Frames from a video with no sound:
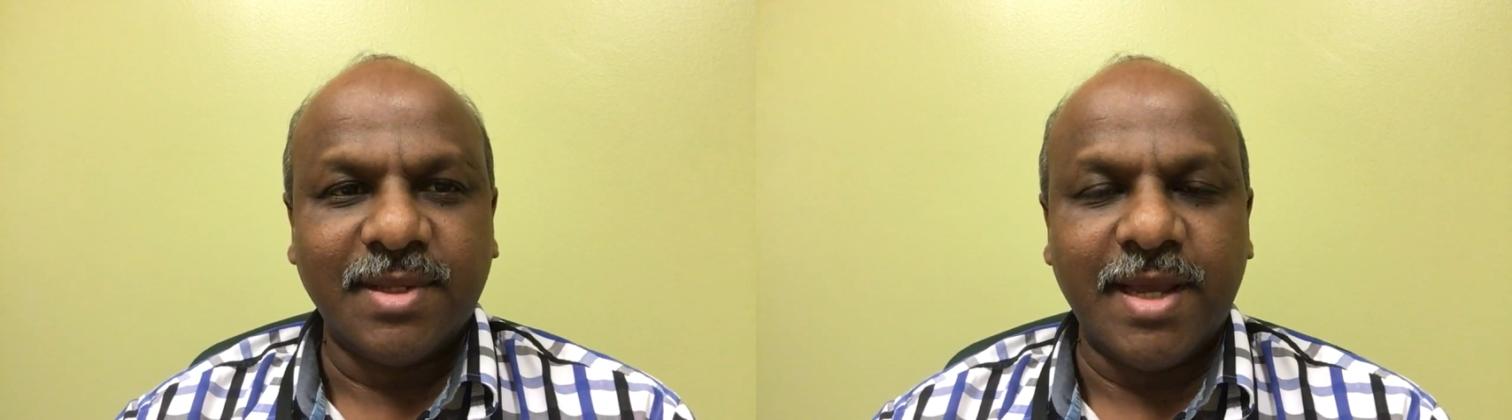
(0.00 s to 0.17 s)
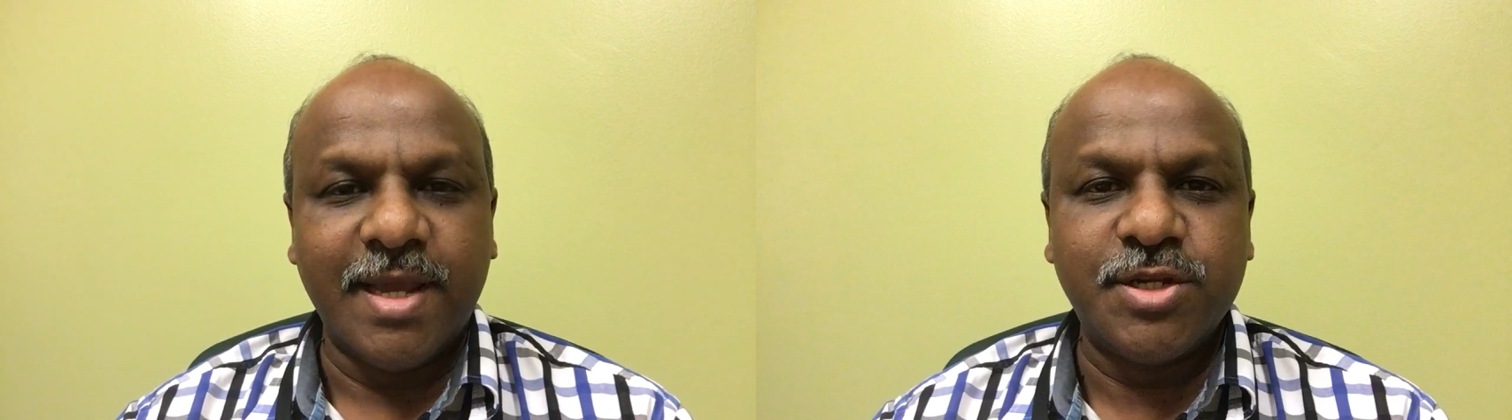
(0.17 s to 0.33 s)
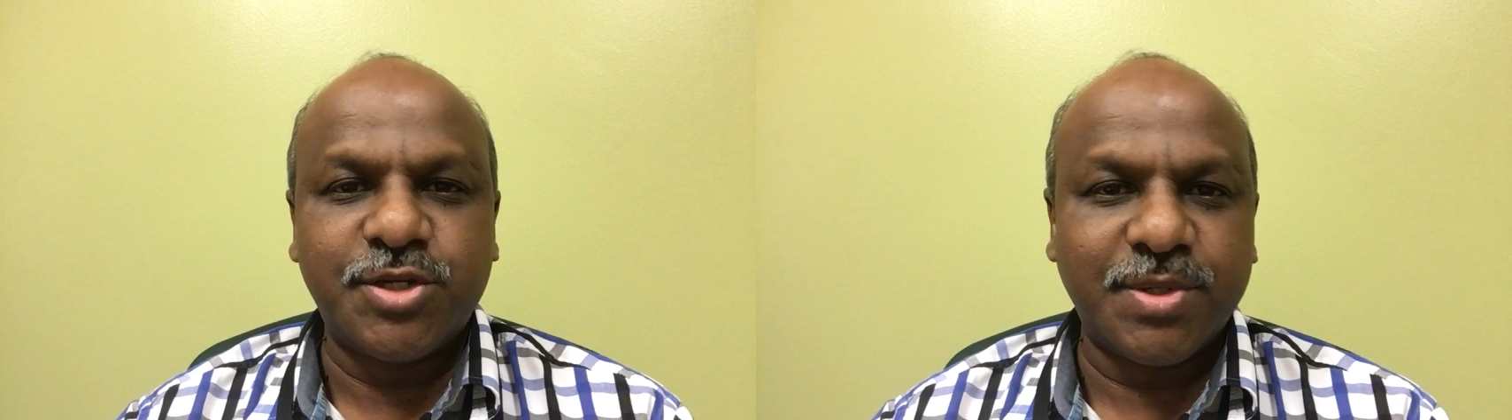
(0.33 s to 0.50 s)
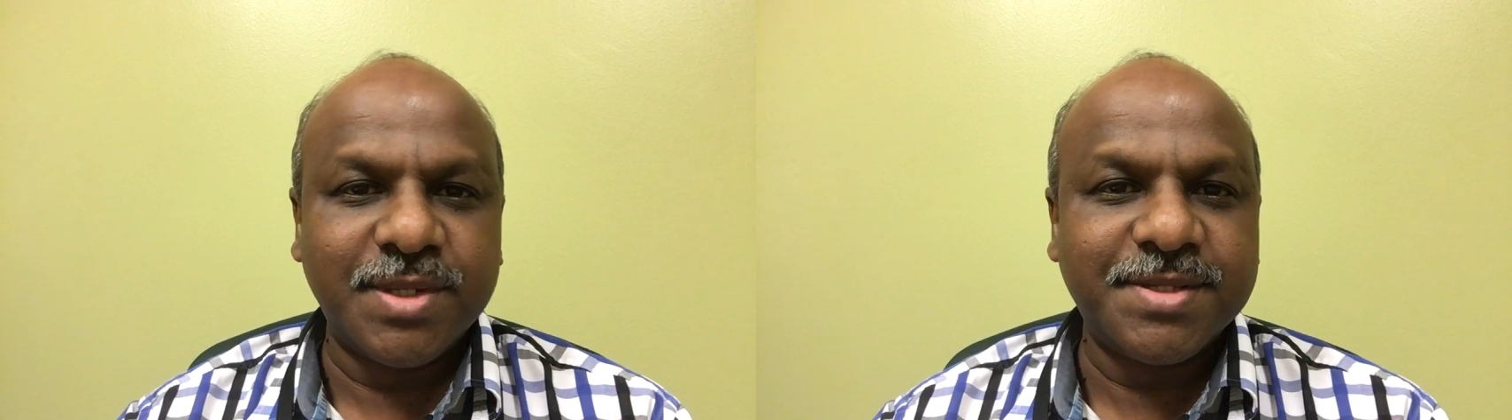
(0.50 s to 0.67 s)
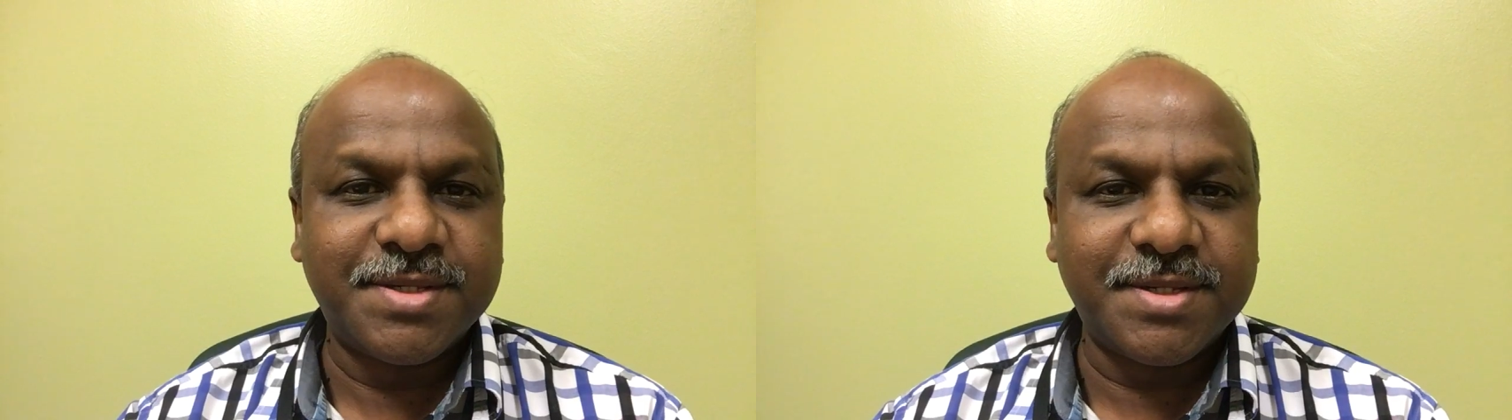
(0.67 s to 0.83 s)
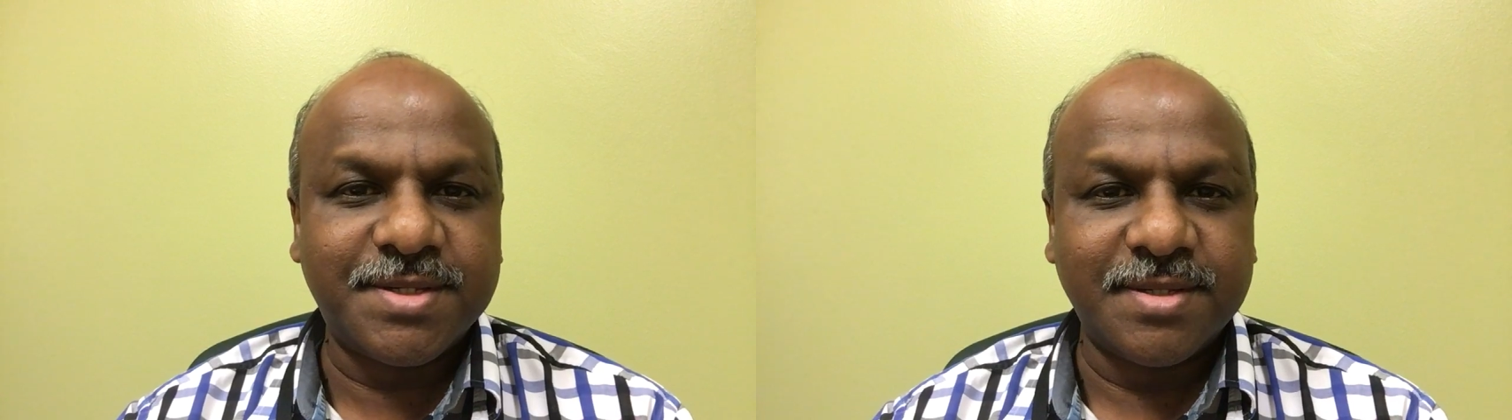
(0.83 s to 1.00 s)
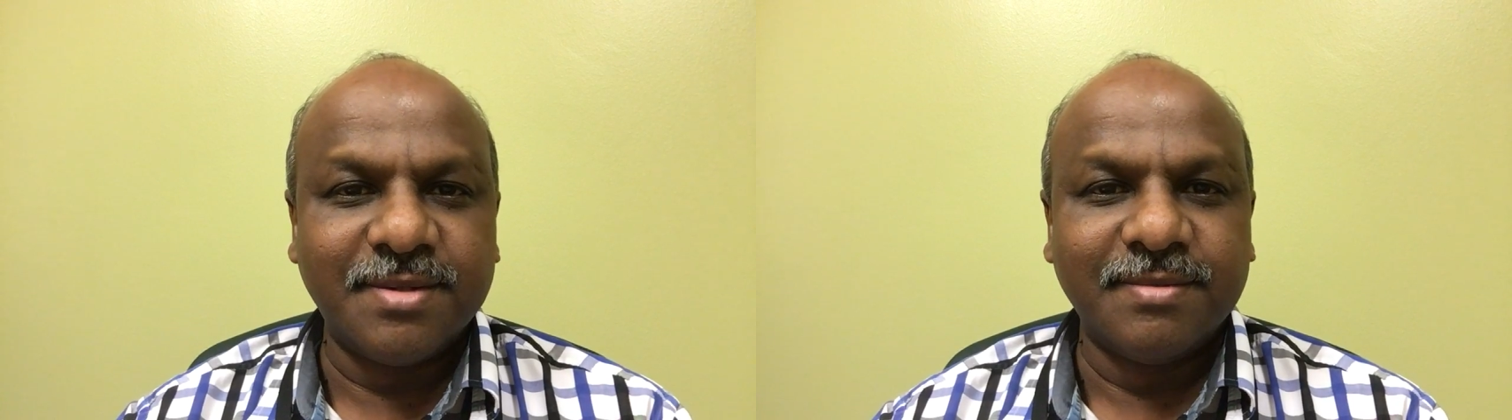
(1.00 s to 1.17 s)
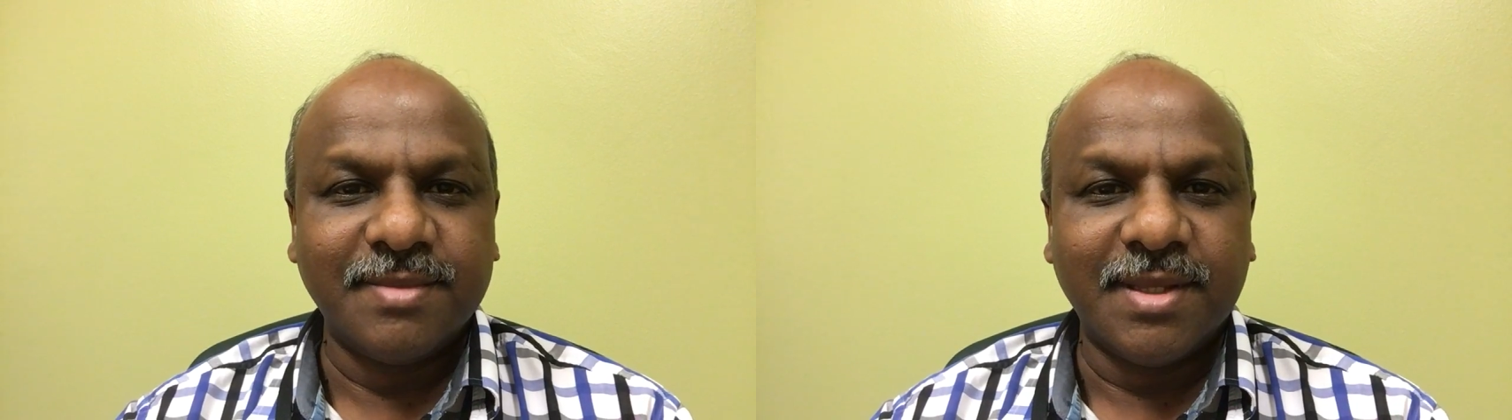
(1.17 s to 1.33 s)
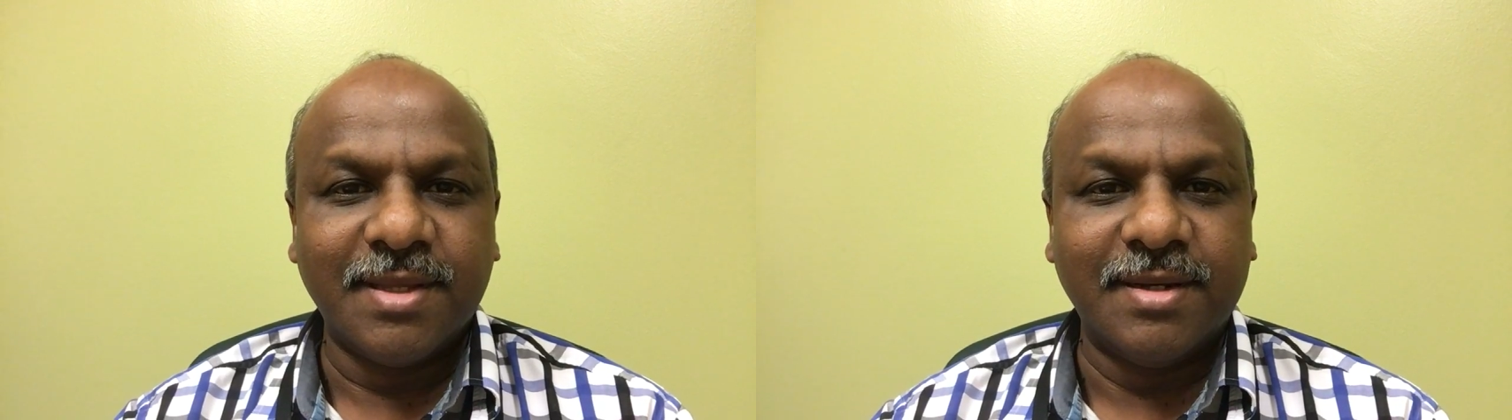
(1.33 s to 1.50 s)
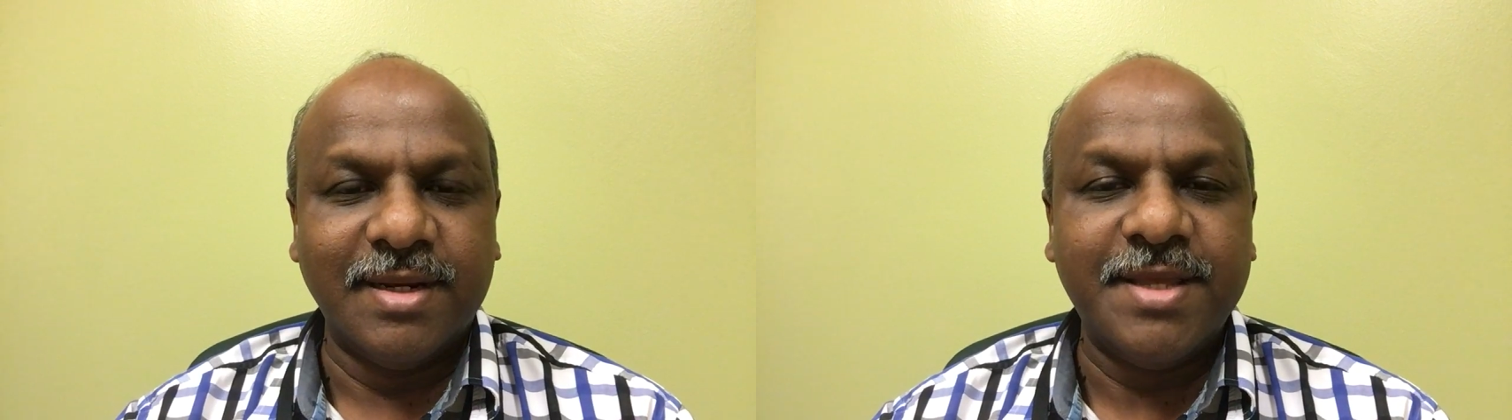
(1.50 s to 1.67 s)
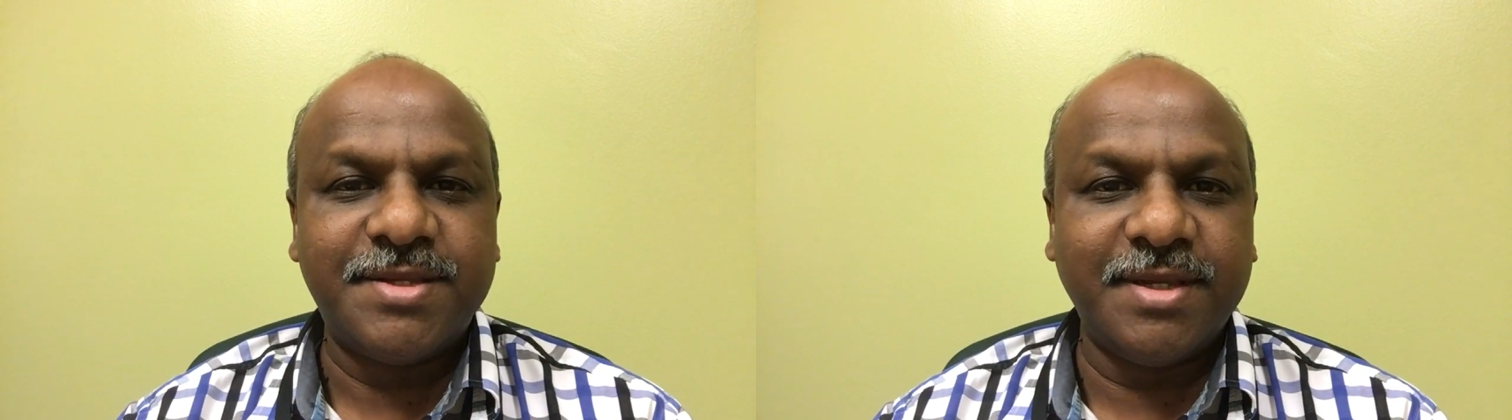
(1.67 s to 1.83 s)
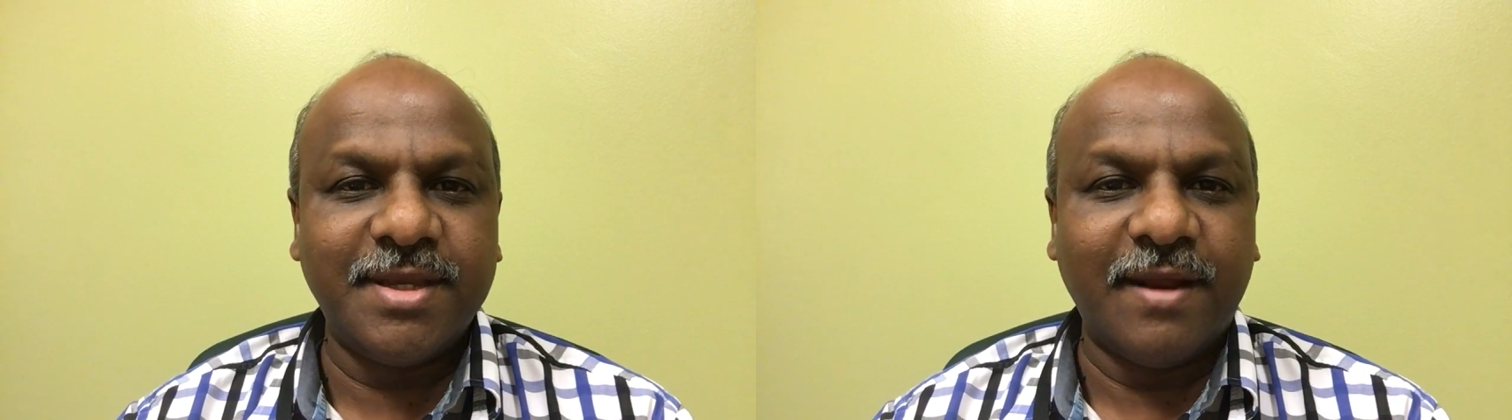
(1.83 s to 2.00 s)
insurance,
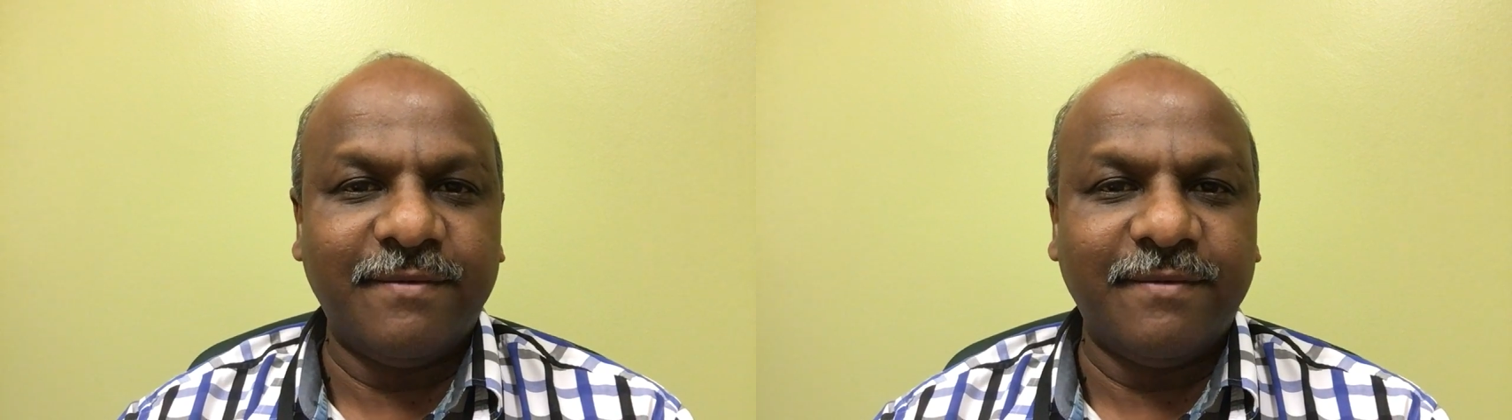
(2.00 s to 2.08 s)
leasing